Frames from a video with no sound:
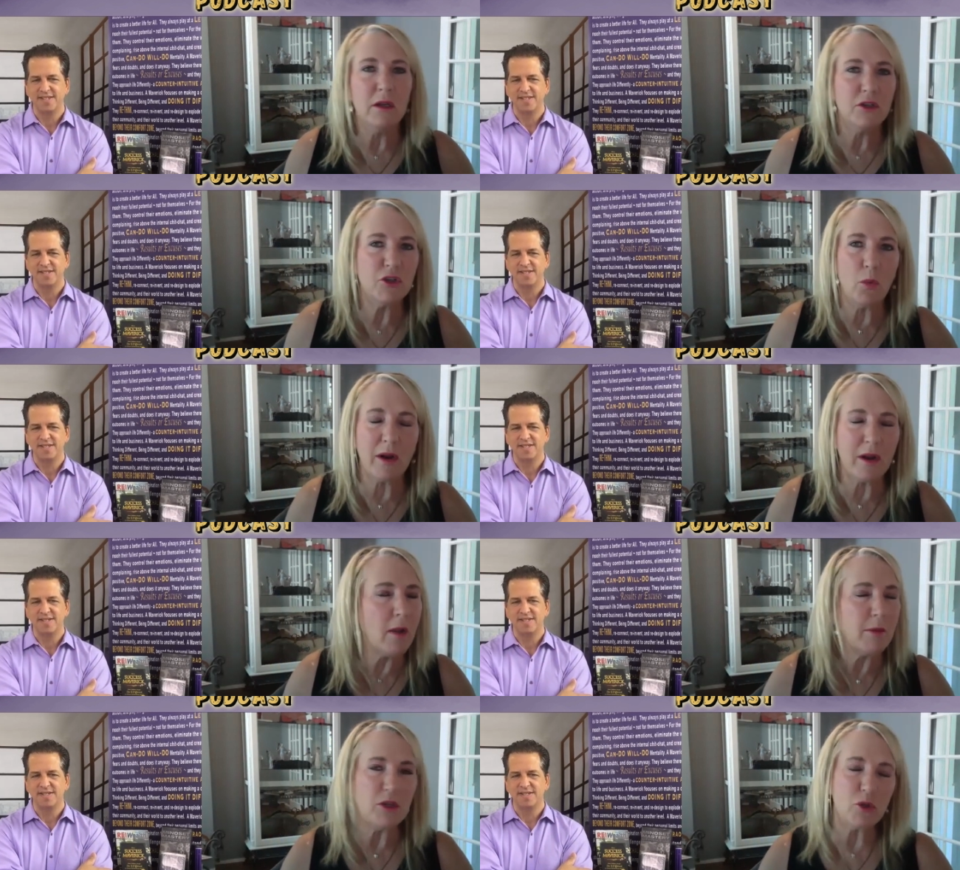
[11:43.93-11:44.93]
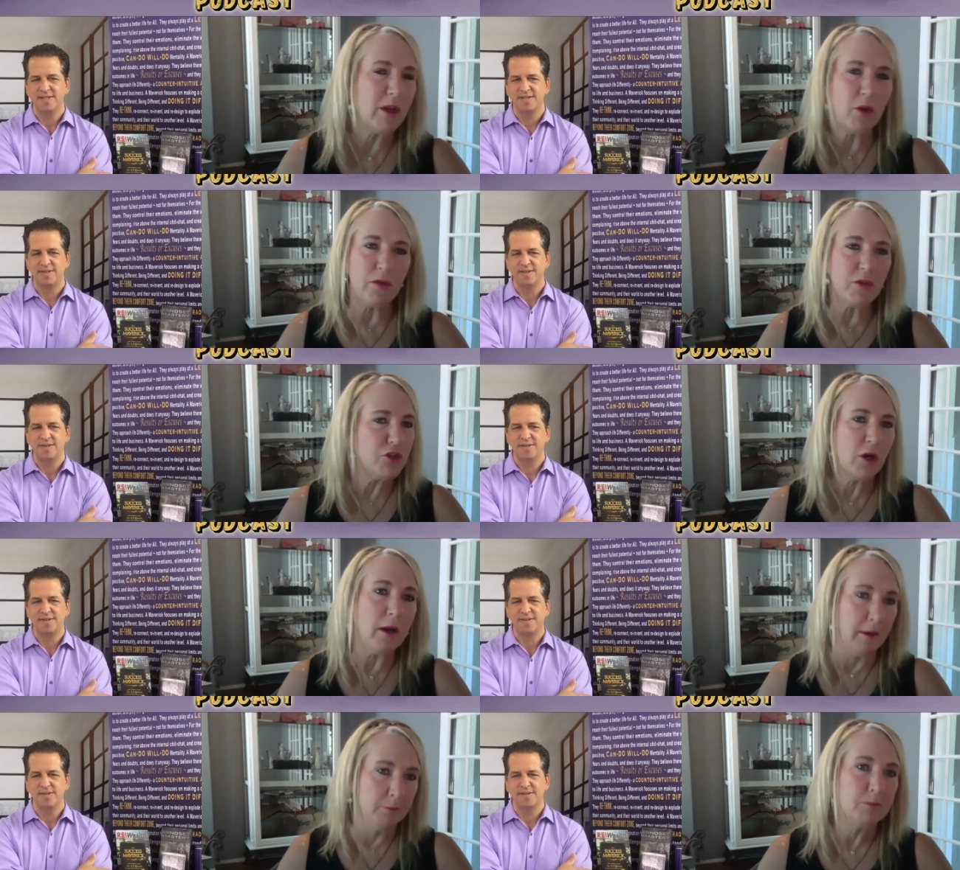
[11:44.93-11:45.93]
Speaker 1: to want to come and join you on the journey.
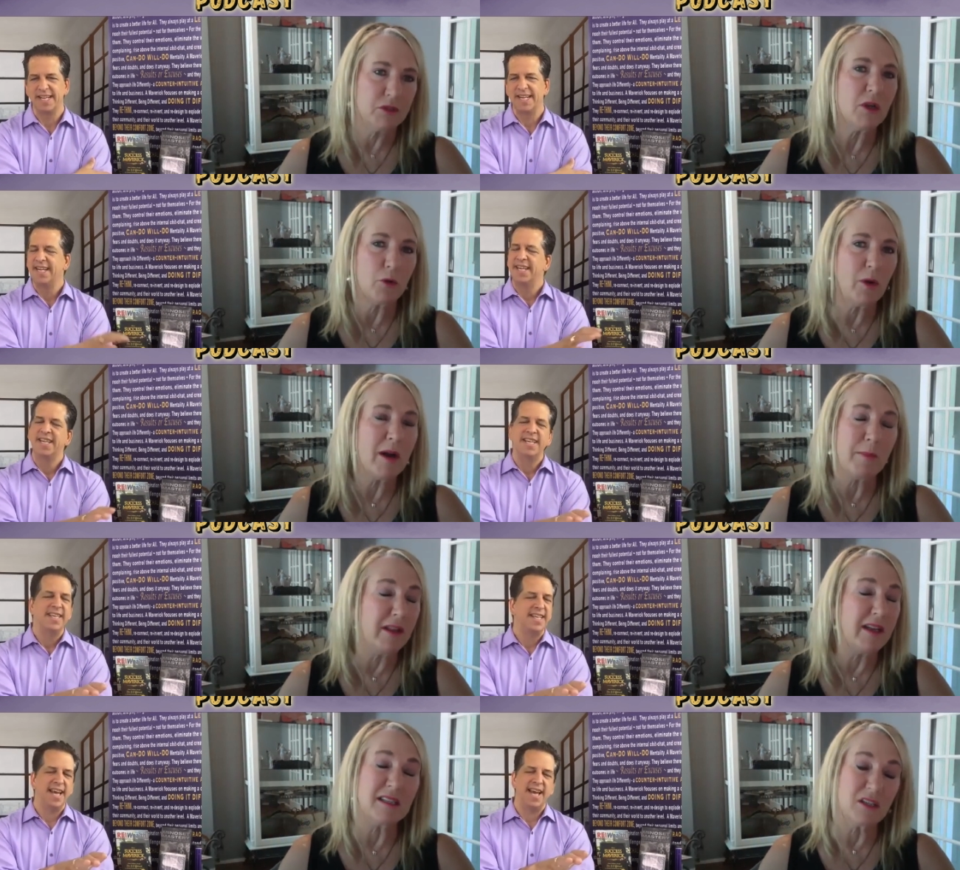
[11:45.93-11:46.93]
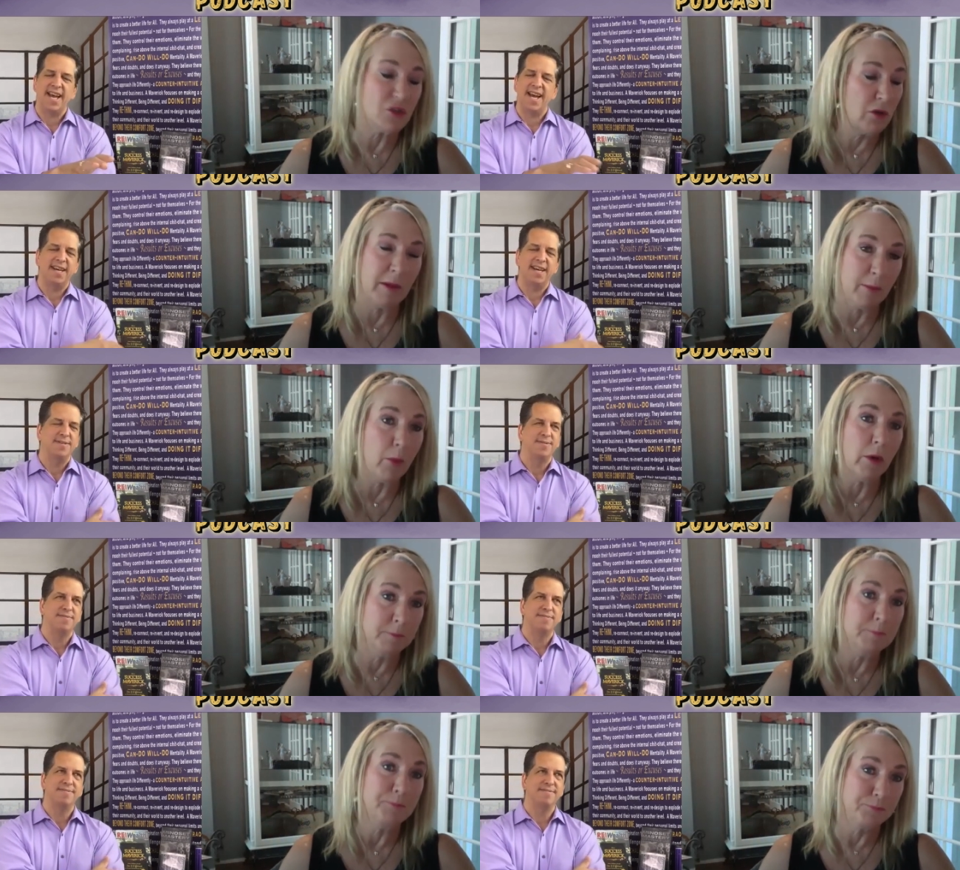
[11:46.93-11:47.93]
So credibility is yeah. extremely important.
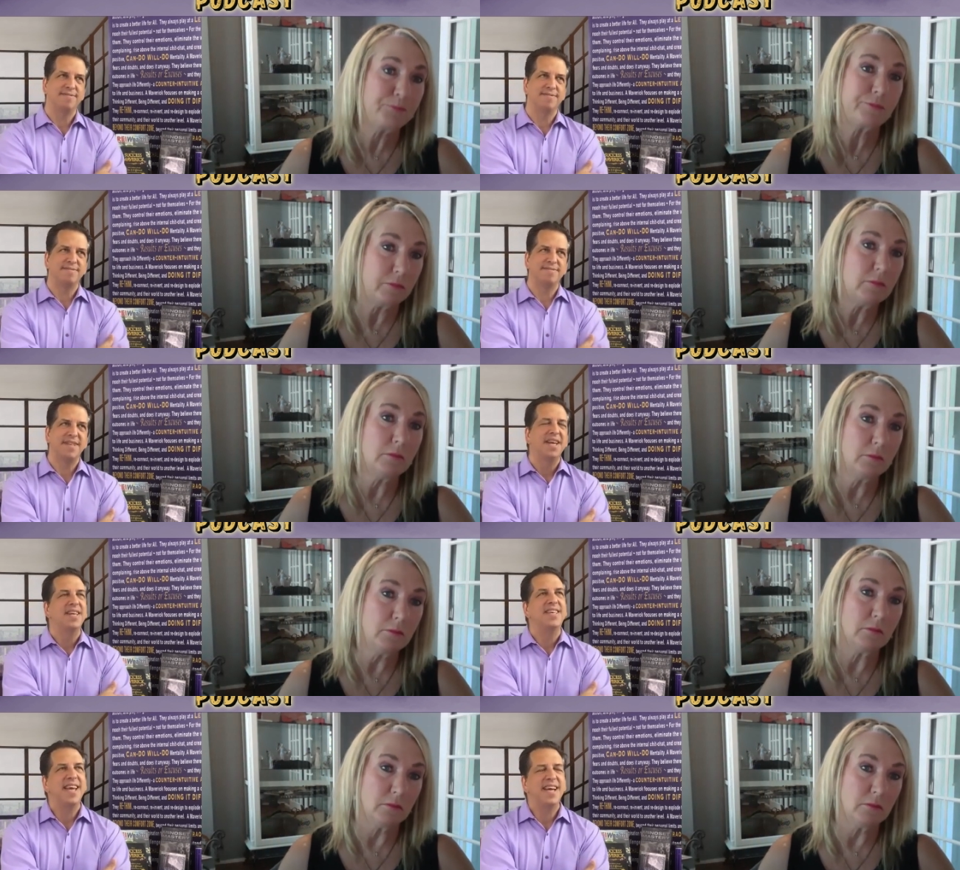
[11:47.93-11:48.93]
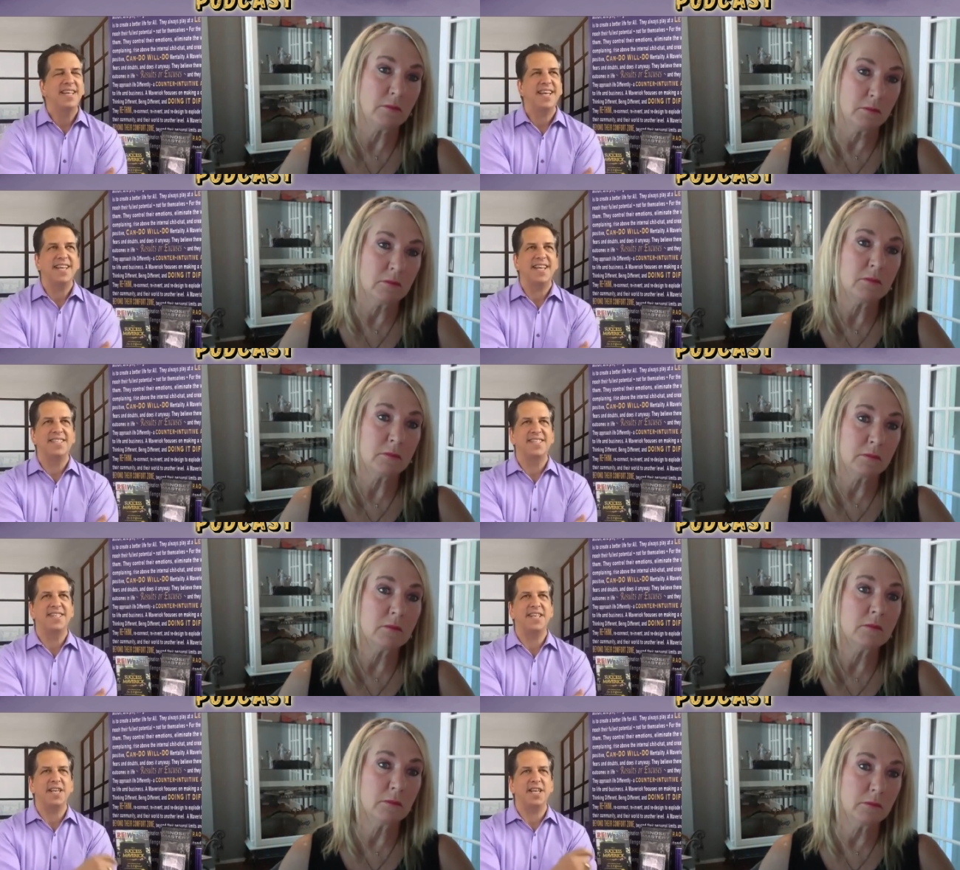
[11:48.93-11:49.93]
Speaker 2: Yeah, it, it's
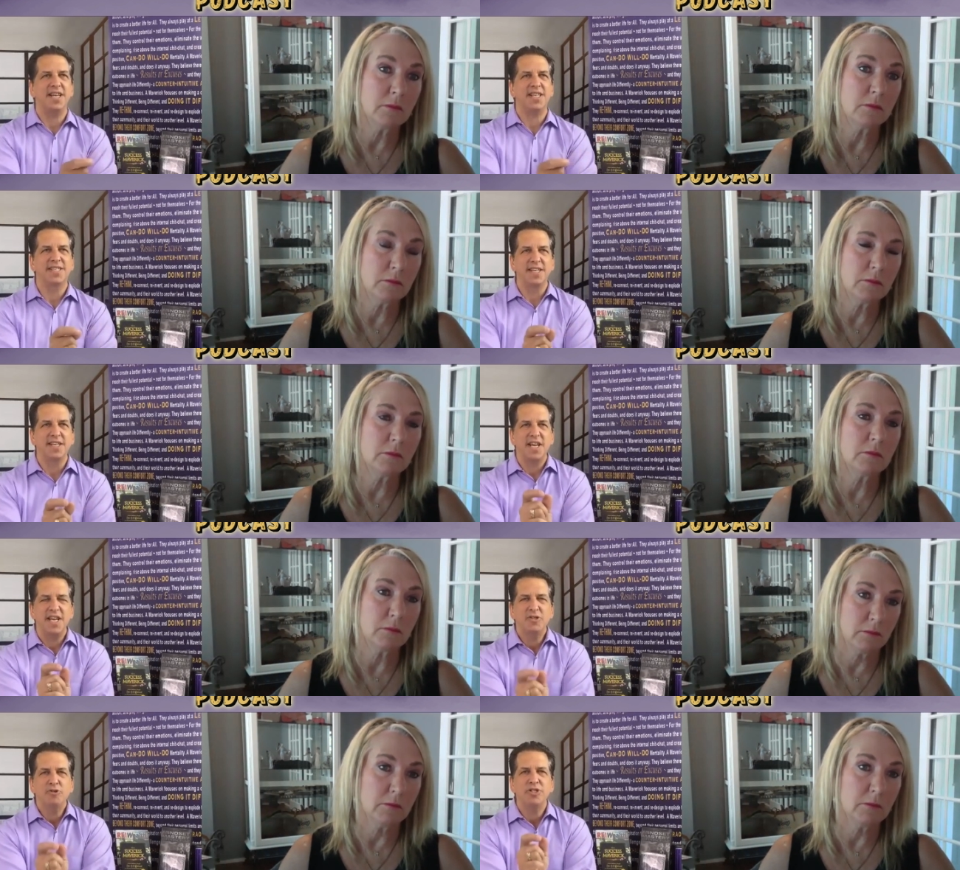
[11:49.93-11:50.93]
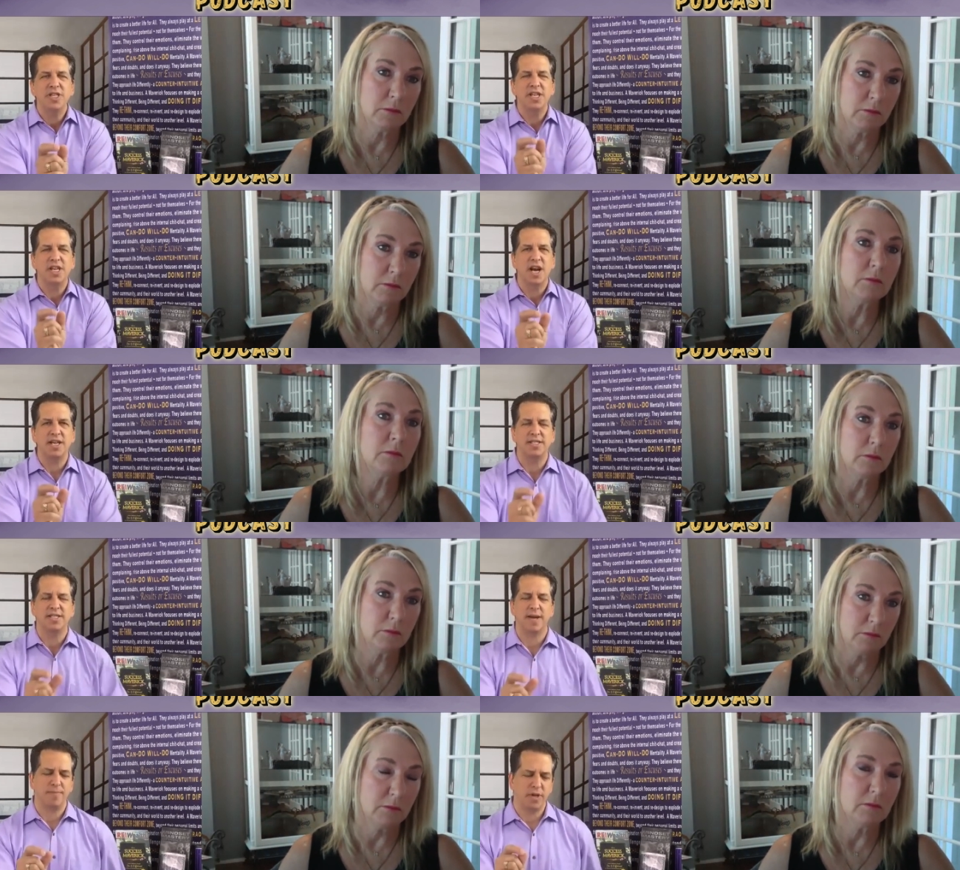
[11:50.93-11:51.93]
an it's an interesting
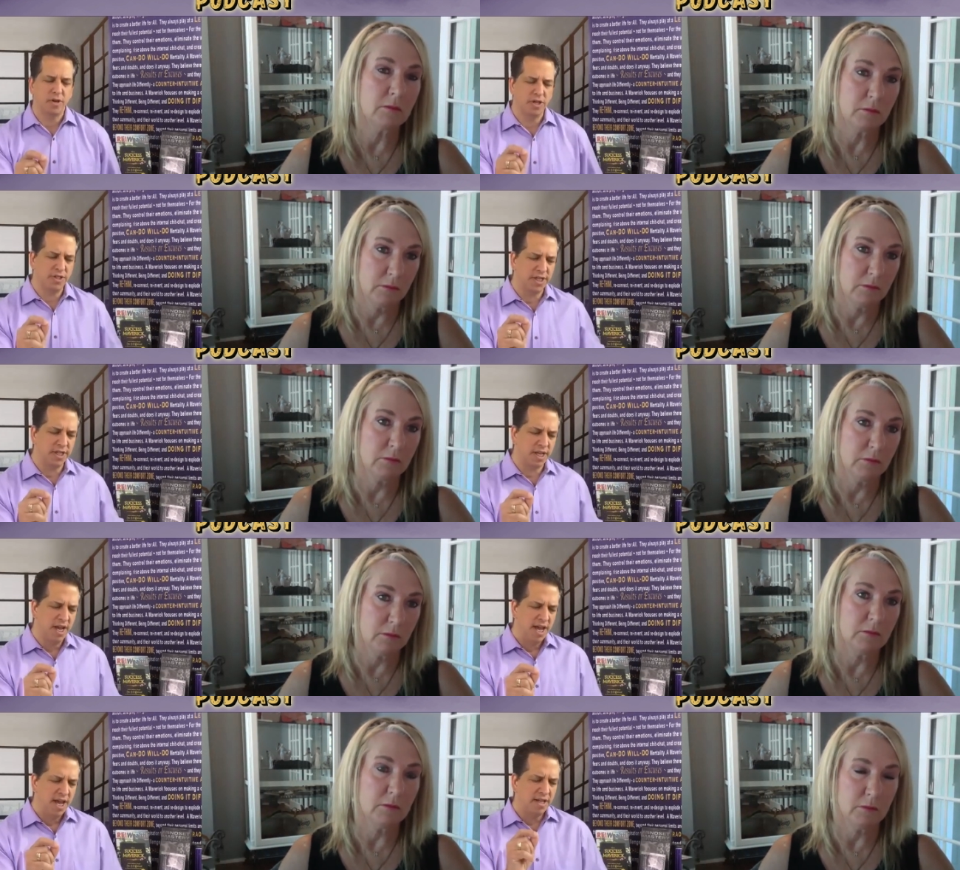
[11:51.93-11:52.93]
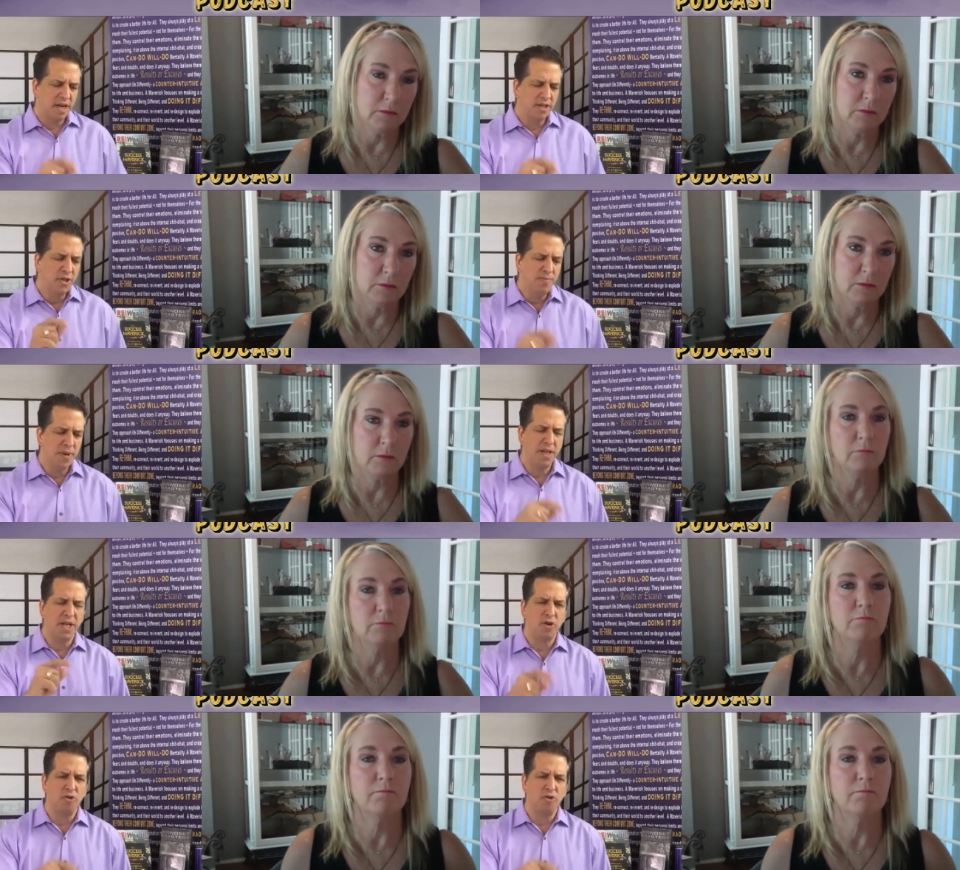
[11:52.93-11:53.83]
concept because it it doesn't mean that you